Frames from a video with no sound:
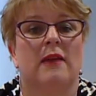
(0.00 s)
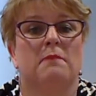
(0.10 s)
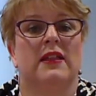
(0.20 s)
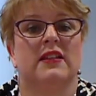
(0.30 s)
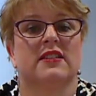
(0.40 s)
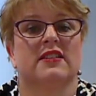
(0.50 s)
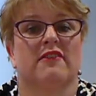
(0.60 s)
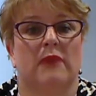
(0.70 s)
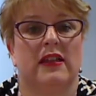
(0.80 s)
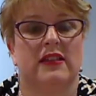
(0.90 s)
minutes of
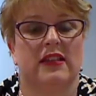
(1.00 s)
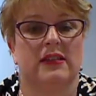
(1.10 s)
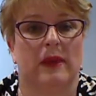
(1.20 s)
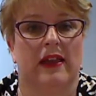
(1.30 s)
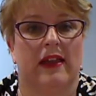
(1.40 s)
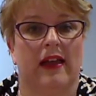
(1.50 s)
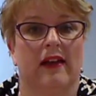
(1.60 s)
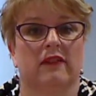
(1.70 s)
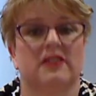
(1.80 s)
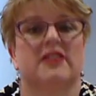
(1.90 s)
meetings being
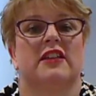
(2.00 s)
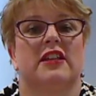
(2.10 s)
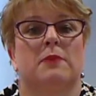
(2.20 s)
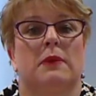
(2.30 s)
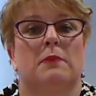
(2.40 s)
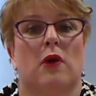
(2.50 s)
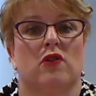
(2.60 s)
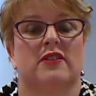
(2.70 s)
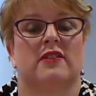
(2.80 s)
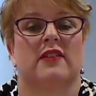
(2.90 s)
held need to be
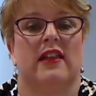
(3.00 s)
posted